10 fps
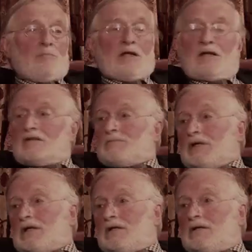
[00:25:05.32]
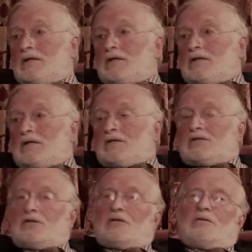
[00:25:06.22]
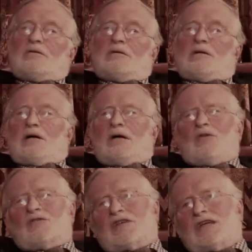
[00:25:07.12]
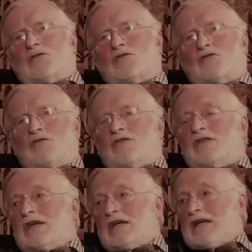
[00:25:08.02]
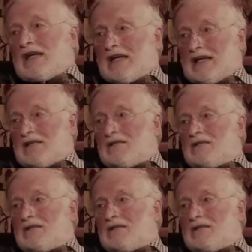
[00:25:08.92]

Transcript: plan has been. So I'm not saying you shouldn't think ahead,